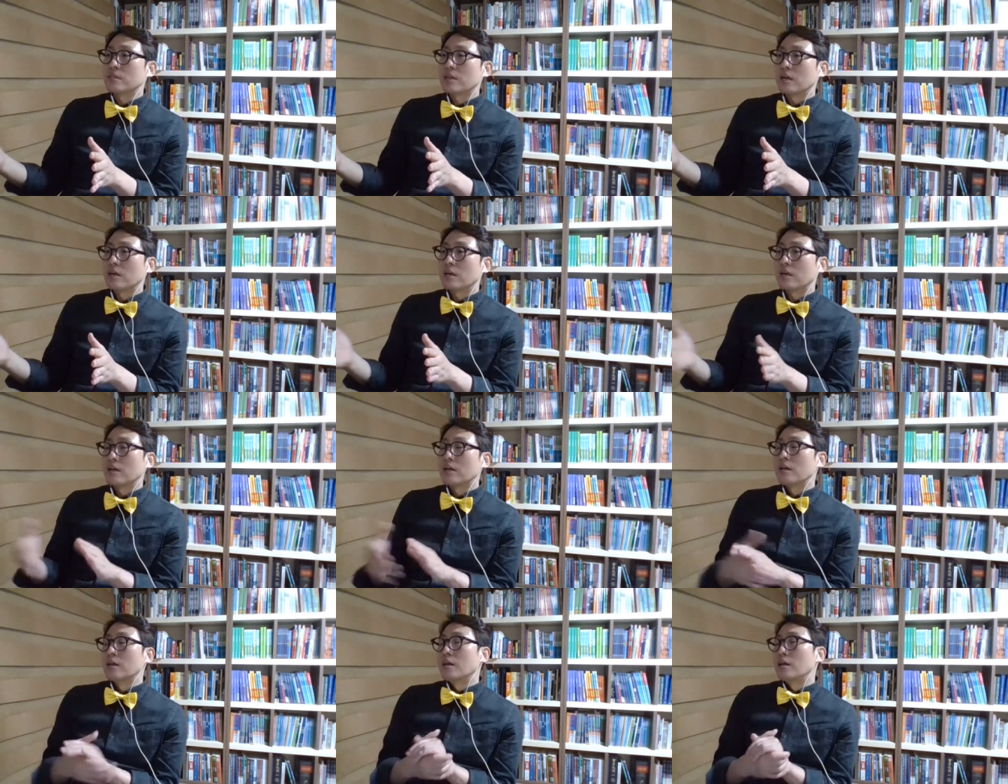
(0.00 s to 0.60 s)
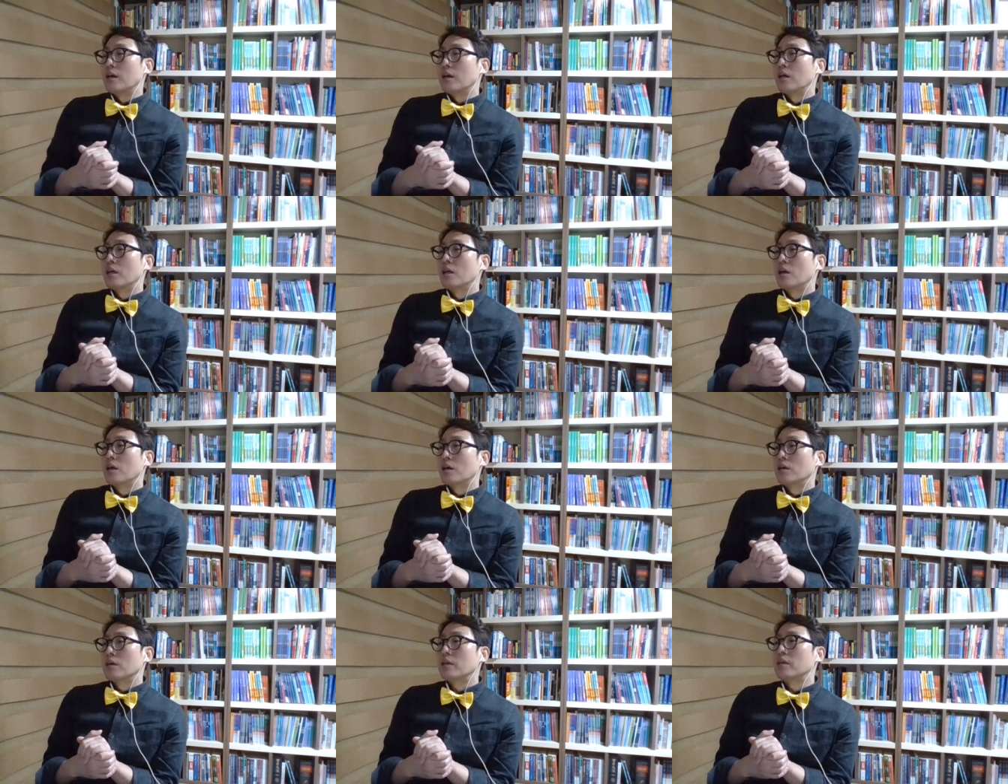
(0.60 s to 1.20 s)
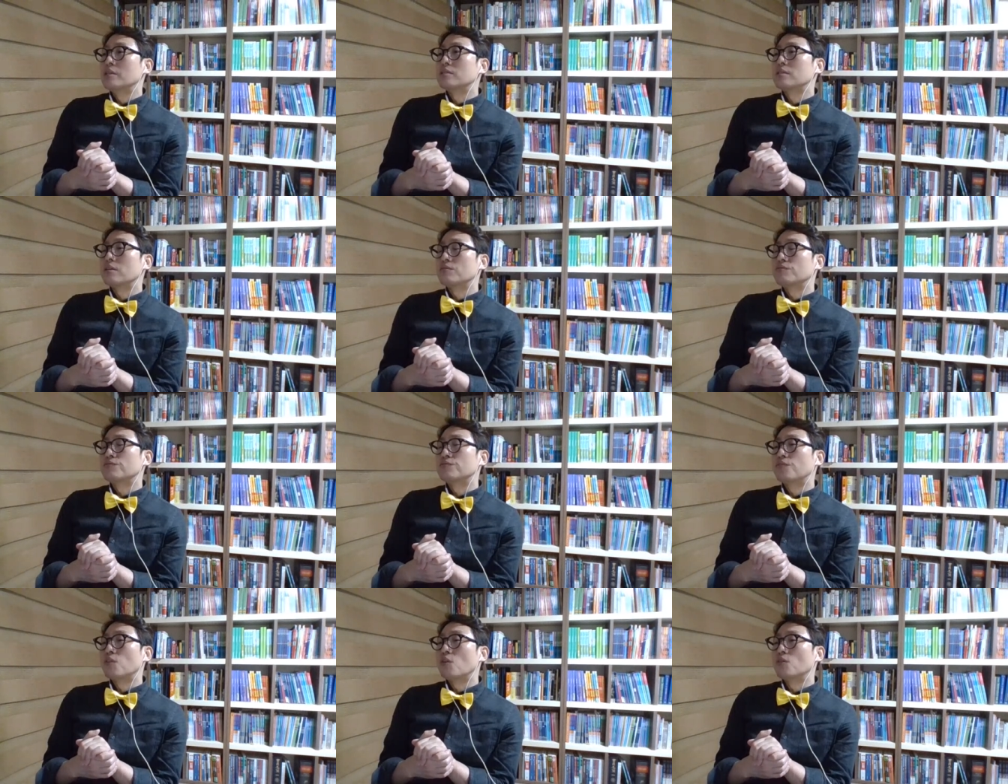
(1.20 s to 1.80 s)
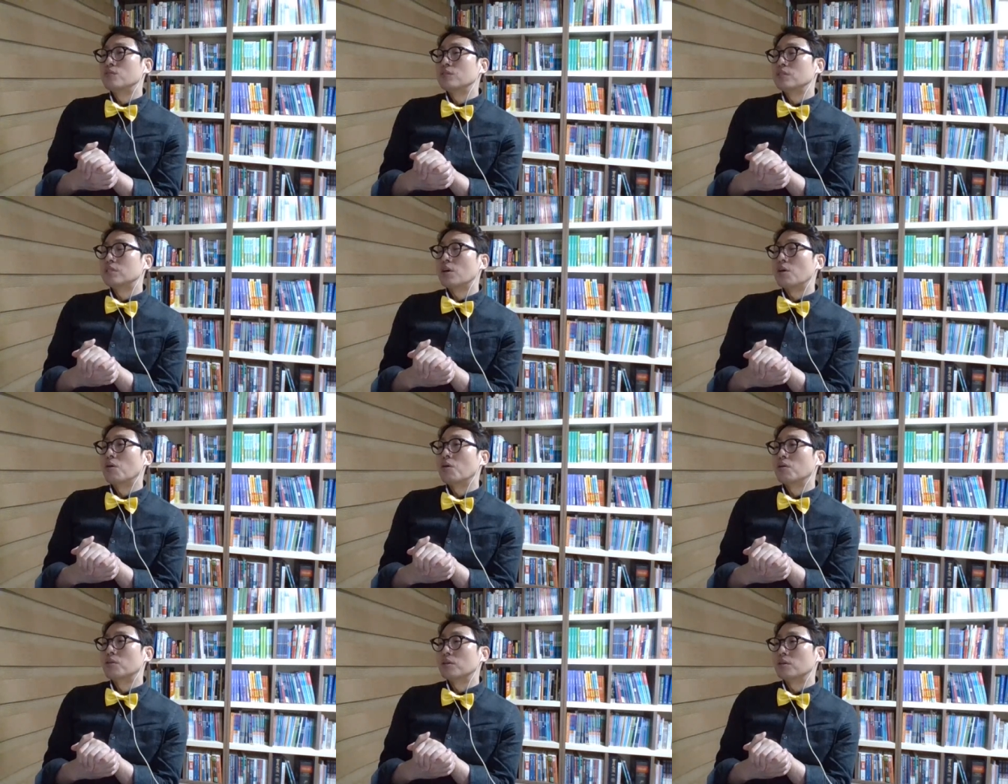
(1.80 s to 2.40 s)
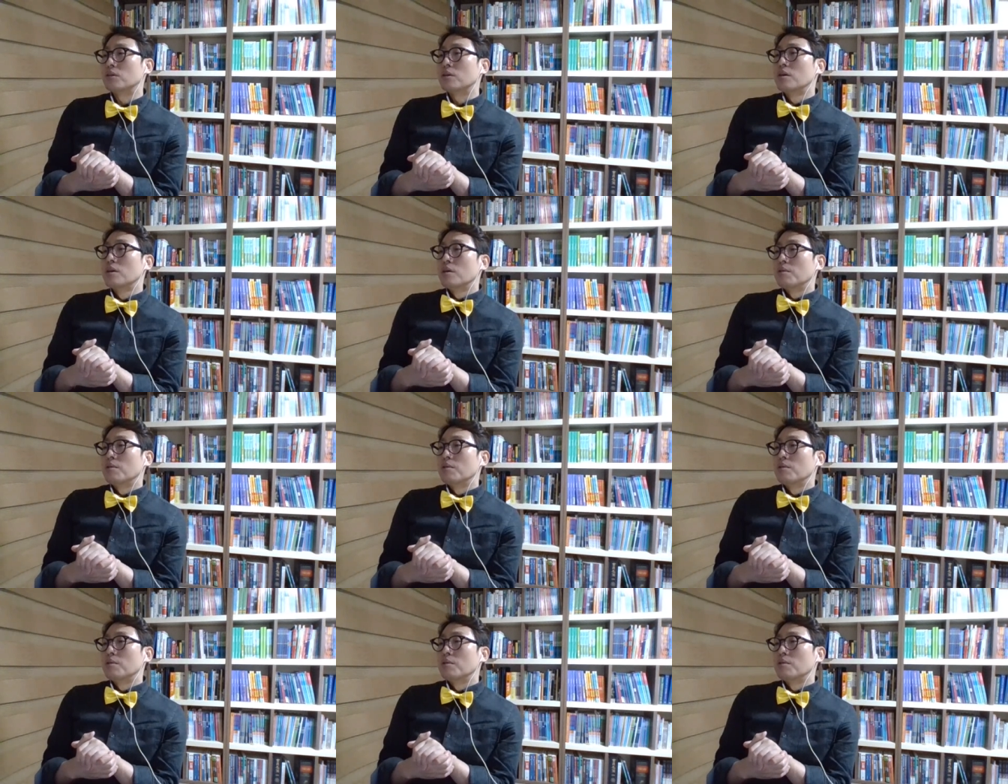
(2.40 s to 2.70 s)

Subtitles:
E74 visa holder